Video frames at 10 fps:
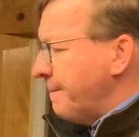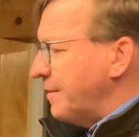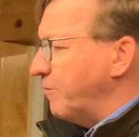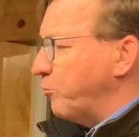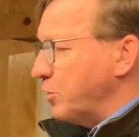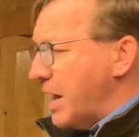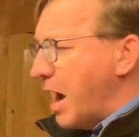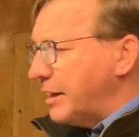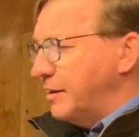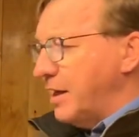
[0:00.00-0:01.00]
If we're
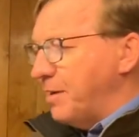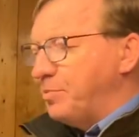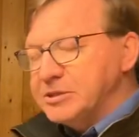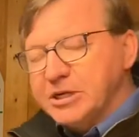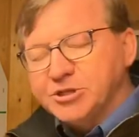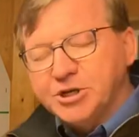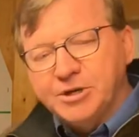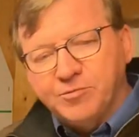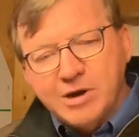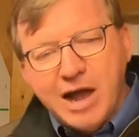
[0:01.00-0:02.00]
not in that position,
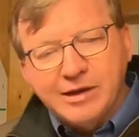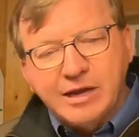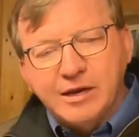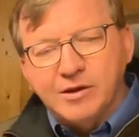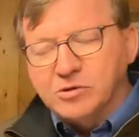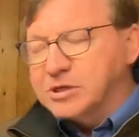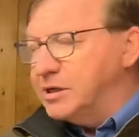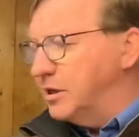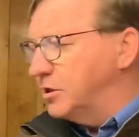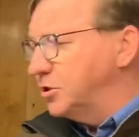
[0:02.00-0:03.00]
if we're not getting those
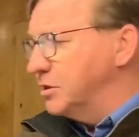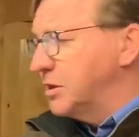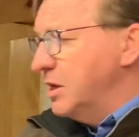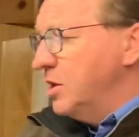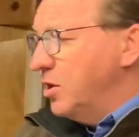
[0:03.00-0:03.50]
conditions,